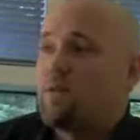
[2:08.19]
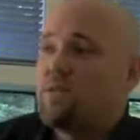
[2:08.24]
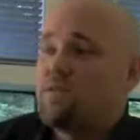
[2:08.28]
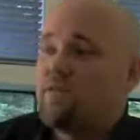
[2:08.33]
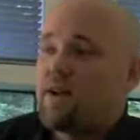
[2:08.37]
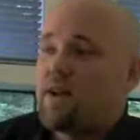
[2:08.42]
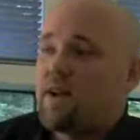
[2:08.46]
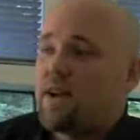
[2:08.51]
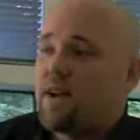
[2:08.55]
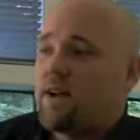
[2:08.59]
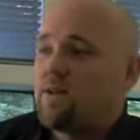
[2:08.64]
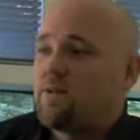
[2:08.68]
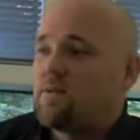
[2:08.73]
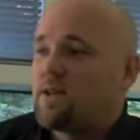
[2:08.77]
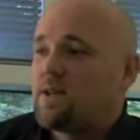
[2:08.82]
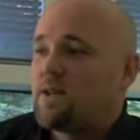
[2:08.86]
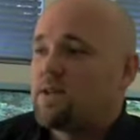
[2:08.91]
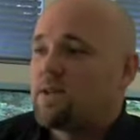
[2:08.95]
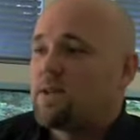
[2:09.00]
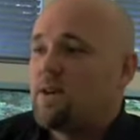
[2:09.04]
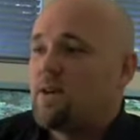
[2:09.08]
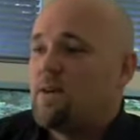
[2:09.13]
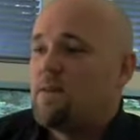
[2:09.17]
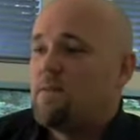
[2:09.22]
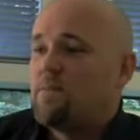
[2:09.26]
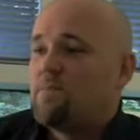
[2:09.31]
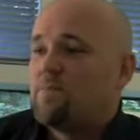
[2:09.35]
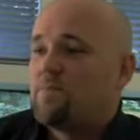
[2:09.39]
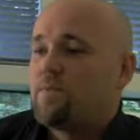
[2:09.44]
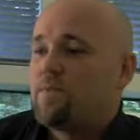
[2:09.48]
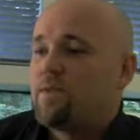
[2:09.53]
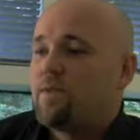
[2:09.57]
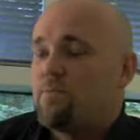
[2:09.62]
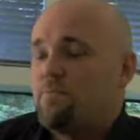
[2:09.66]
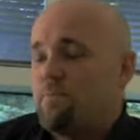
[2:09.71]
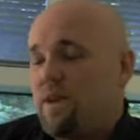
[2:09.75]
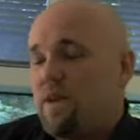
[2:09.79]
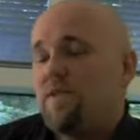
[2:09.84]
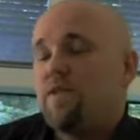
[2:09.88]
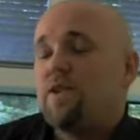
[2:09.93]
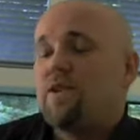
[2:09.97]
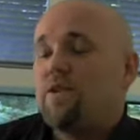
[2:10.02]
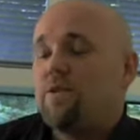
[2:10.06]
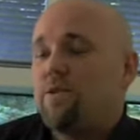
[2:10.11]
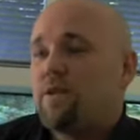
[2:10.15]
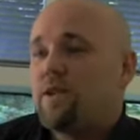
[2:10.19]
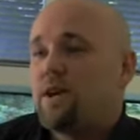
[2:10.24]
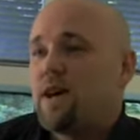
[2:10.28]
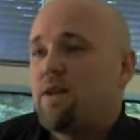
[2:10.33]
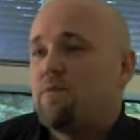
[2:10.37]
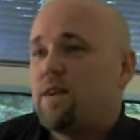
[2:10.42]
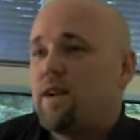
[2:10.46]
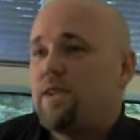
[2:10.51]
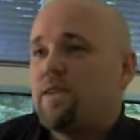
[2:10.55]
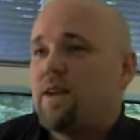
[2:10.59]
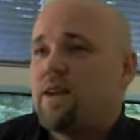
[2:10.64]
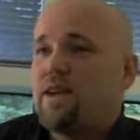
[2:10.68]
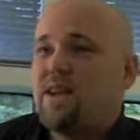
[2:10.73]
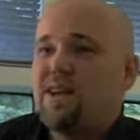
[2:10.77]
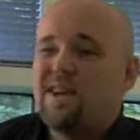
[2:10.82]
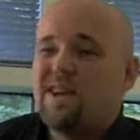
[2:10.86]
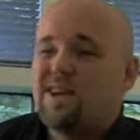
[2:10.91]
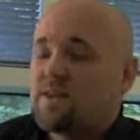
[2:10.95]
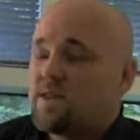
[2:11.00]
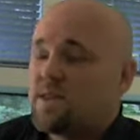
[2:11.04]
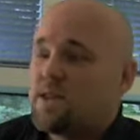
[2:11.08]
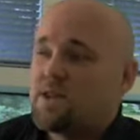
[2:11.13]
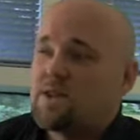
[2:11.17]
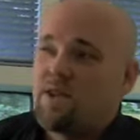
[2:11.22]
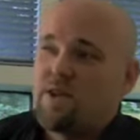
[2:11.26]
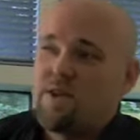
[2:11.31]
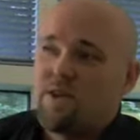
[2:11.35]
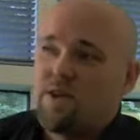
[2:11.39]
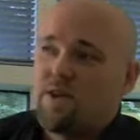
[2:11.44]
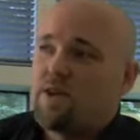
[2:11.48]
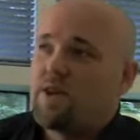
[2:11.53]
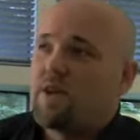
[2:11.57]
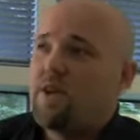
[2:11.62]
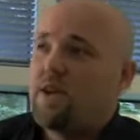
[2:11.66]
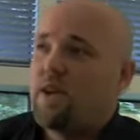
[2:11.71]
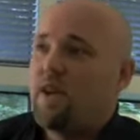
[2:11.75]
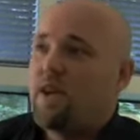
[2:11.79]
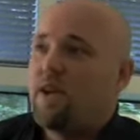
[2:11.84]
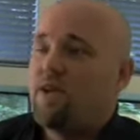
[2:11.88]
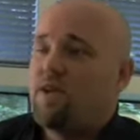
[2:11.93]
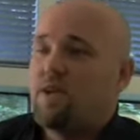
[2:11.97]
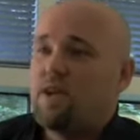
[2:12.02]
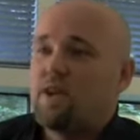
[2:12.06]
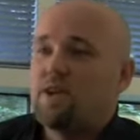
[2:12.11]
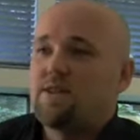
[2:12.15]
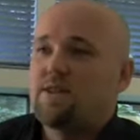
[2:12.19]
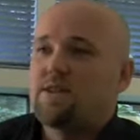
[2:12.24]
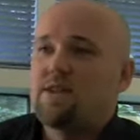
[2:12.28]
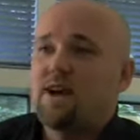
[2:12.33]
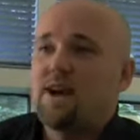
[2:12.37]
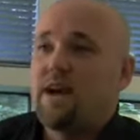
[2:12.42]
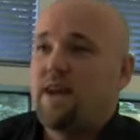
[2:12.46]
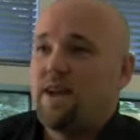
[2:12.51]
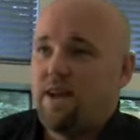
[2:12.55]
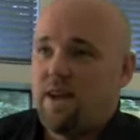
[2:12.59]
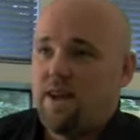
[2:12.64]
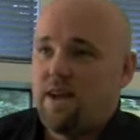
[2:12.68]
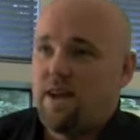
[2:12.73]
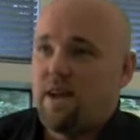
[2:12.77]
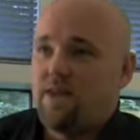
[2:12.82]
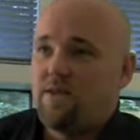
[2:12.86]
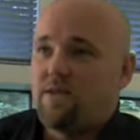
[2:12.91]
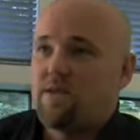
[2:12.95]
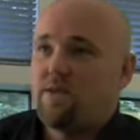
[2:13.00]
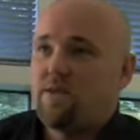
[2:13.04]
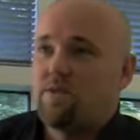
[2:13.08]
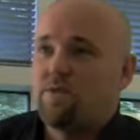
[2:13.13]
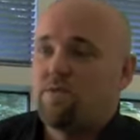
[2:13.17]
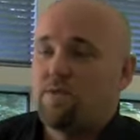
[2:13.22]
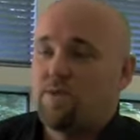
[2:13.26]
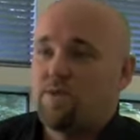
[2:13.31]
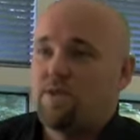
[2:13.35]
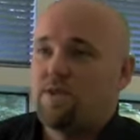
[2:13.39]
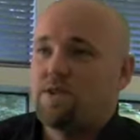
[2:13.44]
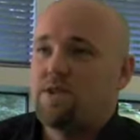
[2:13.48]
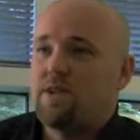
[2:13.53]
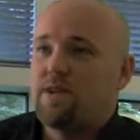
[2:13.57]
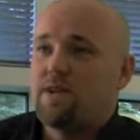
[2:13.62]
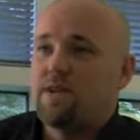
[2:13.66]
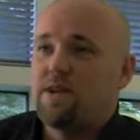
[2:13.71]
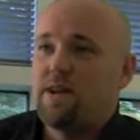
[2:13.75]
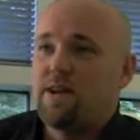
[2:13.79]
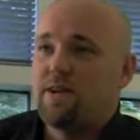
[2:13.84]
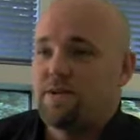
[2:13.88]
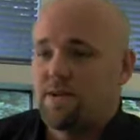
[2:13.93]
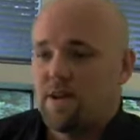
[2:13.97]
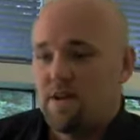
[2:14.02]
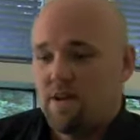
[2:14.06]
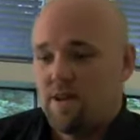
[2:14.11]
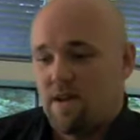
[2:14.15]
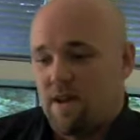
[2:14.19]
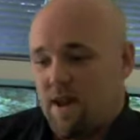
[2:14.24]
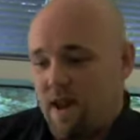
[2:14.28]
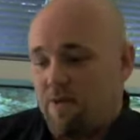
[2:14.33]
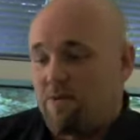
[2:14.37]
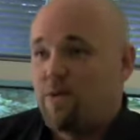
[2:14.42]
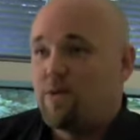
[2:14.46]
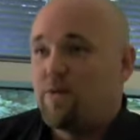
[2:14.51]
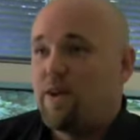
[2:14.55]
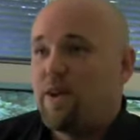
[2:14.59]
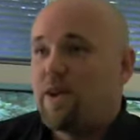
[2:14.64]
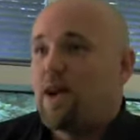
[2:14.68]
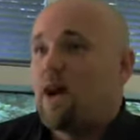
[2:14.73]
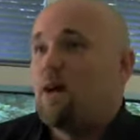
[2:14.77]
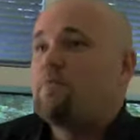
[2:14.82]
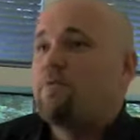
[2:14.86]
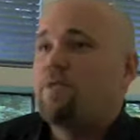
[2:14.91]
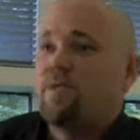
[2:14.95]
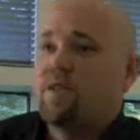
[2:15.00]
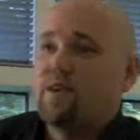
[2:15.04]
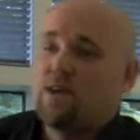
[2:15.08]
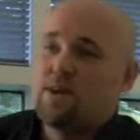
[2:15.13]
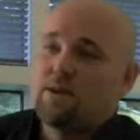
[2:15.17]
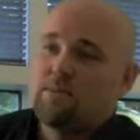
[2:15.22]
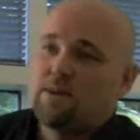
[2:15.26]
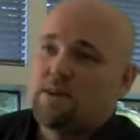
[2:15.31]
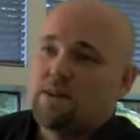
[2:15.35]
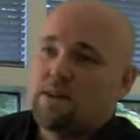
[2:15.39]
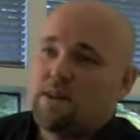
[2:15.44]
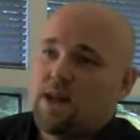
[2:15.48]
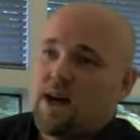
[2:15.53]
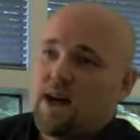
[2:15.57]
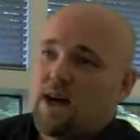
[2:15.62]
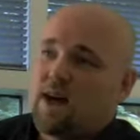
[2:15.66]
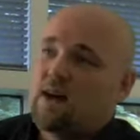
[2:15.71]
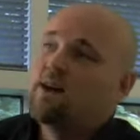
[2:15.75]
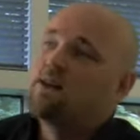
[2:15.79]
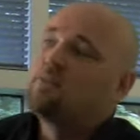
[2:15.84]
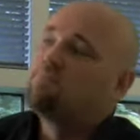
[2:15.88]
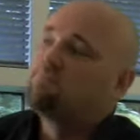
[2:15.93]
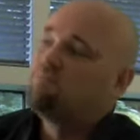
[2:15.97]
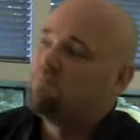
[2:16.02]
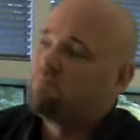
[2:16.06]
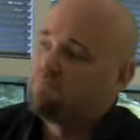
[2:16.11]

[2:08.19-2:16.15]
what we found out was to meet the new timeline, they needed essentially 13 on-site days for their CRAs every week up to the database lock.